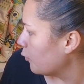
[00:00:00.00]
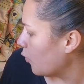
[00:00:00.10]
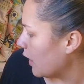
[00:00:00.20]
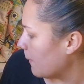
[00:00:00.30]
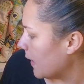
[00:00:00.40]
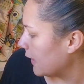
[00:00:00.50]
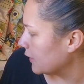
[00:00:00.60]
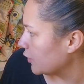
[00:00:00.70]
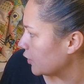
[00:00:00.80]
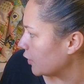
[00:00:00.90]
What I
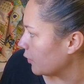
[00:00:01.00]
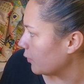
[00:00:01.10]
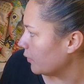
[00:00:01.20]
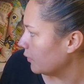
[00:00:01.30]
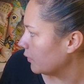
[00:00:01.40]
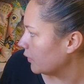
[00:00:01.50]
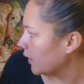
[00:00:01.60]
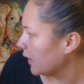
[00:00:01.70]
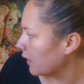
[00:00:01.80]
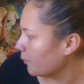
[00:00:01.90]
might do
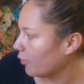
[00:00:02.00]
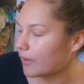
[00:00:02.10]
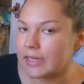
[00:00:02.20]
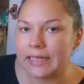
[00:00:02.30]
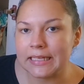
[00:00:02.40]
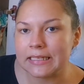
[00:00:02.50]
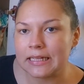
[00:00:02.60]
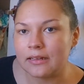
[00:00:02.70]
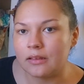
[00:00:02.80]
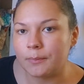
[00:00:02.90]
is put the kitted
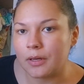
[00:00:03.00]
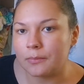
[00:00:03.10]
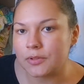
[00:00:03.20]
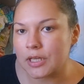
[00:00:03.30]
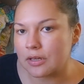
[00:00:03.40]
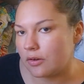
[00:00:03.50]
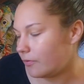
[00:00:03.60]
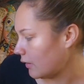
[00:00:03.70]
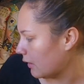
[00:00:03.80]
on the bottom shelf